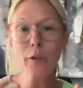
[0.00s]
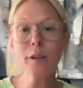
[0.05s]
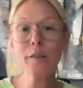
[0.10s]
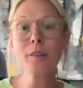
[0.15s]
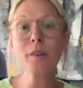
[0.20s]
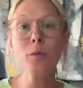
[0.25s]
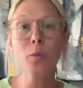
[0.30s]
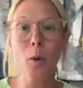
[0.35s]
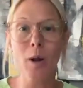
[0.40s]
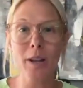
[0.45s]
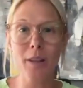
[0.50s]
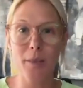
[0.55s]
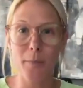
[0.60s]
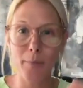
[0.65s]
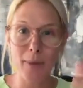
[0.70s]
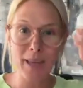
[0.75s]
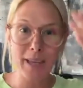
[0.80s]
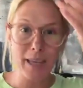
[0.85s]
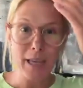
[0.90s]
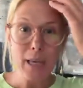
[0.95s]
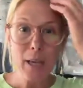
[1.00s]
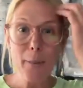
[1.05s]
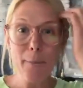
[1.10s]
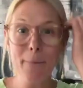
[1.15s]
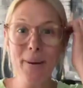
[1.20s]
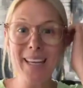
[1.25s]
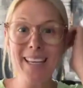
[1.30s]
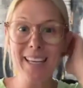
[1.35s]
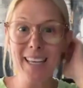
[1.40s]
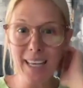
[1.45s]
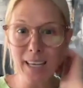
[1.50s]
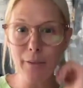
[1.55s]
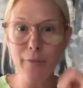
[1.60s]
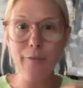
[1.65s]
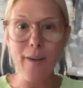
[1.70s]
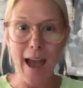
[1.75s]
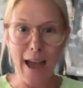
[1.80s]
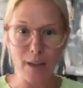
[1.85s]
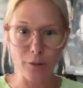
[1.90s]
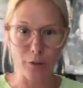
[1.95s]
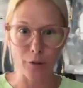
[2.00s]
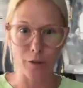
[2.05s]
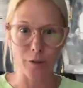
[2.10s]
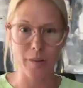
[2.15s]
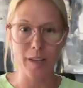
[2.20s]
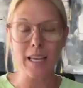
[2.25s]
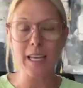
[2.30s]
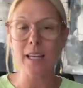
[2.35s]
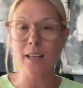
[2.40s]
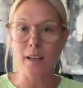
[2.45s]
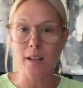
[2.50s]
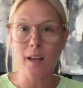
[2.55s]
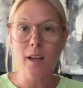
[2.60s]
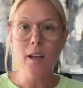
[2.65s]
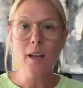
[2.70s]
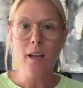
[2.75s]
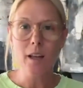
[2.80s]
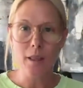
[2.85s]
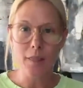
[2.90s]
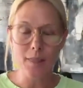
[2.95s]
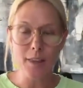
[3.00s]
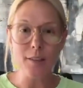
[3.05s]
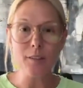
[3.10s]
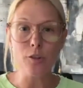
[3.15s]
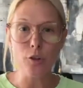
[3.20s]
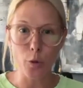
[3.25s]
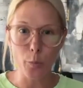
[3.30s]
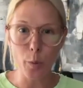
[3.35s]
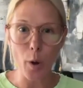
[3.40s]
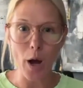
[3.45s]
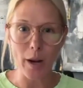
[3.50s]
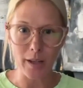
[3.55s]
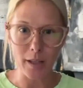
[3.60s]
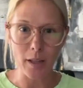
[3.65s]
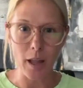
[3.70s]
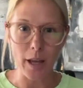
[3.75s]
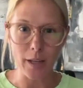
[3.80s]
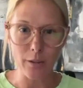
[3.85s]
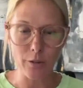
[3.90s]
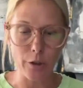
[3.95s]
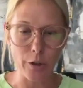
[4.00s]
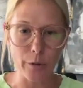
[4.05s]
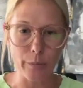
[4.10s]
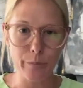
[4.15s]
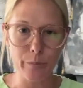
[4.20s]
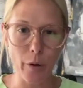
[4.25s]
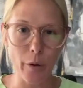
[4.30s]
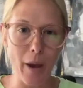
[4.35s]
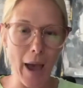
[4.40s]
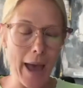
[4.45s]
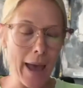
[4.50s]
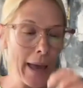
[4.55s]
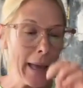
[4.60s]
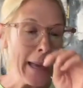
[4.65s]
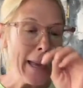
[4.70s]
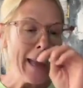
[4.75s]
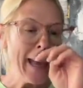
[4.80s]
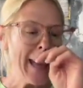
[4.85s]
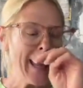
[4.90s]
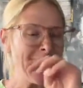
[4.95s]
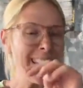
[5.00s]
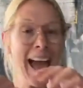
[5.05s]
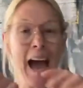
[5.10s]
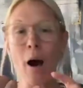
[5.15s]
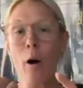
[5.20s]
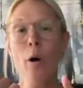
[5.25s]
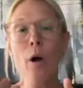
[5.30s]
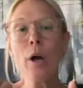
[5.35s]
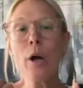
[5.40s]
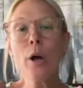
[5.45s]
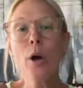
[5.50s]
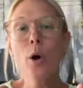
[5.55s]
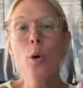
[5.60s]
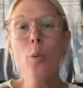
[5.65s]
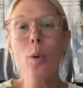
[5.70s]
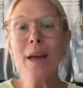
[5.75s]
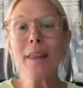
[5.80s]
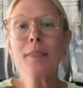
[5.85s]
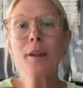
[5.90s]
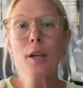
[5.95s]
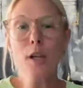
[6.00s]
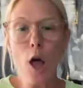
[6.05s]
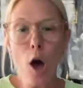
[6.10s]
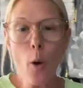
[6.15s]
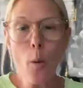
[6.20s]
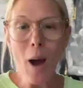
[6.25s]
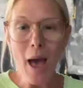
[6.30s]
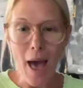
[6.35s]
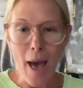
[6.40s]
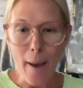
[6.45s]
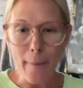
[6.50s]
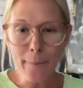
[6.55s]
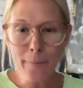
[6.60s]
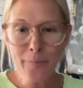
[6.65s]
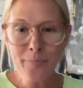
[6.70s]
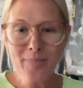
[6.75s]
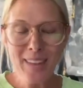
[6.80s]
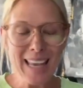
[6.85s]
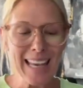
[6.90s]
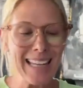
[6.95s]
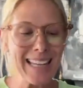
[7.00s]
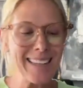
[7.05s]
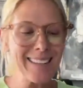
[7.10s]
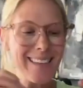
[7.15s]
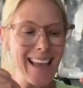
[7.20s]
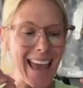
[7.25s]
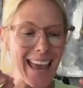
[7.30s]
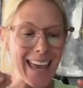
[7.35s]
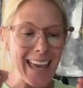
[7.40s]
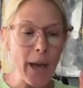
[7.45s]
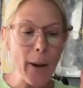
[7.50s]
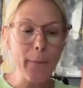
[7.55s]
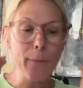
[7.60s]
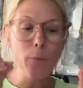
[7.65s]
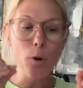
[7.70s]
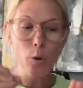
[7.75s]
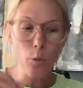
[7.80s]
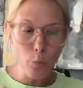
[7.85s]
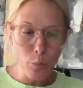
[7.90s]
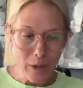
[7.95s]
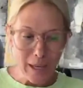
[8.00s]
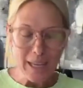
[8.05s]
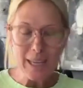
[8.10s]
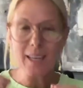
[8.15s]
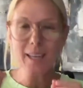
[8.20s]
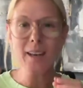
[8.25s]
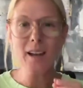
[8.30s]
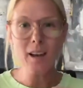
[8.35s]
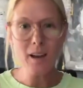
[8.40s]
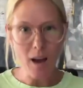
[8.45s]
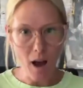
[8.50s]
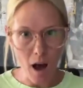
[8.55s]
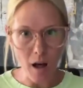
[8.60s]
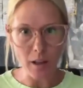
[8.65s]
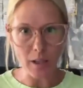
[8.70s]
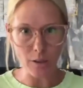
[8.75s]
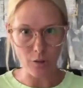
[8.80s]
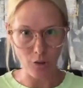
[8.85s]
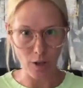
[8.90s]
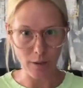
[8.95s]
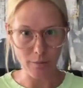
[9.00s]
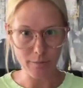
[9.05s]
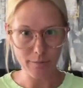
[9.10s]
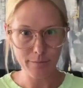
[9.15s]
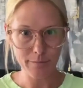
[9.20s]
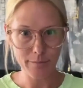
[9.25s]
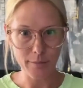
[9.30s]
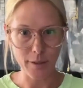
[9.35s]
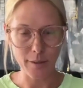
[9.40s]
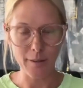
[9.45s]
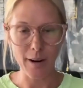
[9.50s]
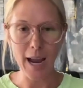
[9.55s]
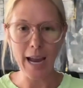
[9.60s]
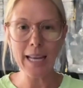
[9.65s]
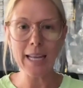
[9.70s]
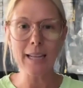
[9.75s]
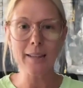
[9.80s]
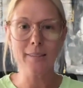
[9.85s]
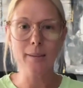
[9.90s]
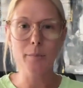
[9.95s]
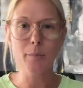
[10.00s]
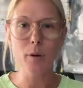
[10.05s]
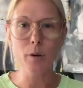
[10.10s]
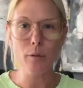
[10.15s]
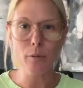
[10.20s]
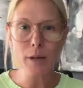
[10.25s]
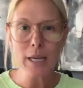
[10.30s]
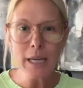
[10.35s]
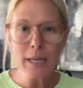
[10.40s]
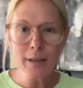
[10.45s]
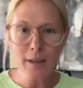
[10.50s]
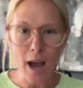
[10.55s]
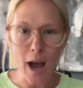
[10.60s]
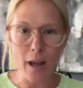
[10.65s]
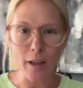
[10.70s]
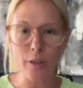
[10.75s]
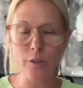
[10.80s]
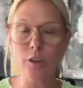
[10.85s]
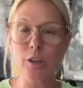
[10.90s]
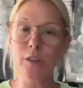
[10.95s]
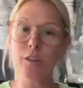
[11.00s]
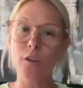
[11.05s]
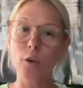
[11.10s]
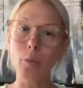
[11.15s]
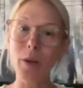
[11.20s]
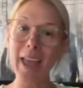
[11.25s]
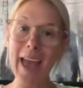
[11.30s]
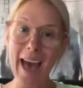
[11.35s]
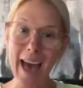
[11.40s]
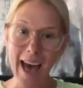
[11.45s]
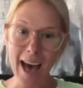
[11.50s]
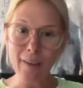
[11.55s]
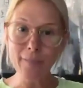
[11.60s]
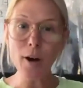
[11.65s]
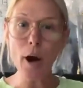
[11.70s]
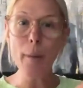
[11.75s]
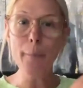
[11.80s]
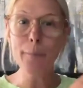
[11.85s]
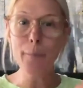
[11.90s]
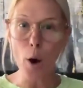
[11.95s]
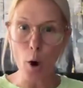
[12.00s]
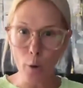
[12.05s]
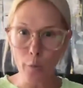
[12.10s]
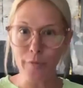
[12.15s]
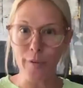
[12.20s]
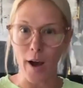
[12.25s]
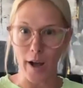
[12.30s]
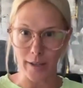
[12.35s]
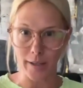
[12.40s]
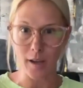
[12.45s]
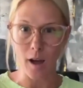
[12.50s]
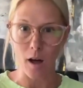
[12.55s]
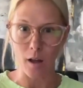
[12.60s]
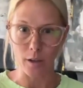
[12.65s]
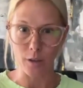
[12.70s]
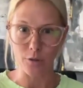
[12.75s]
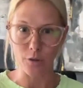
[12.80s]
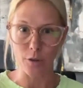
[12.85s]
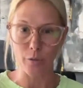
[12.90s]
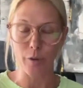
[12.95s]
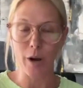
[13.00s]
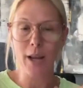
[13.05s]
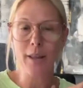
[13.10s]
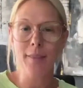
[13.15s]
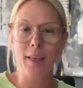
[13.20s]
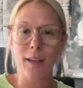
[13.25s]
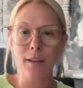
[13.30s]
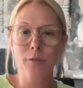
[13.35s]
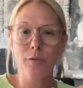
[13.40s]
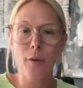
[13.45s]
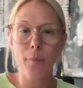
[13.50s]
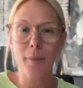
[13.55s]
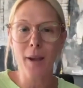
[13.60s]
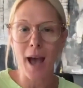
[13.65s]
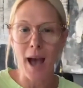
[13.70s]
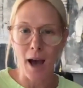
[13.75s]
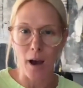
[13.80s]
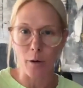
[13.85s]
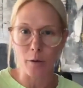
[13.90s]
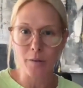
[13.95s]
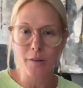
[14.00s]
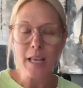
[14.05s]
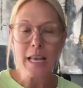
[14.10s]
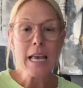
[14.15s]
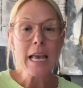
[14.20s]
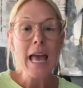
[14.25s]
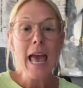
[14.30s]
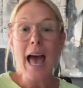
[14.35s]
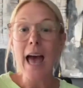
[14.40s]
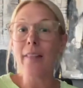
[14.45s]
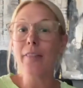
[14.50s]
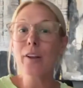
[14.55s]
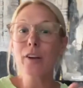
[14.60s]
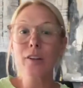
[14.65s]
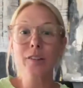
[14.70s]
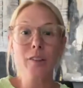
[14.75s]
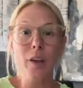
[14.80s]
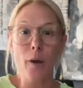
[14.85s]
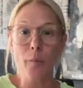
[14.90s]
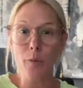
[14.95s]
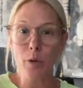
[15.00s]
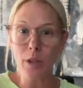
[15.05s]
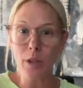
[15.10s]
So this is one of the big key factors in this new product line too, okay? Now, with Glow M, it is a marine collagen. All right, it's a marine collagen. So we have a bovine collagen, right? That's from cows. And there's